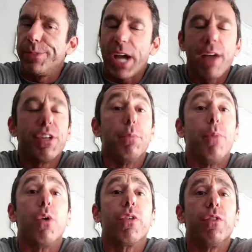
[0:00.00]
dive into
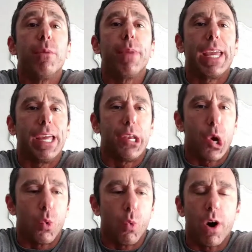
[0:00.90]
both of them in
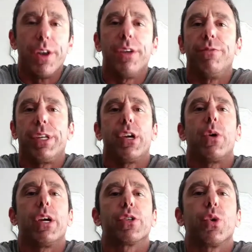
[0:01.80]
one video here.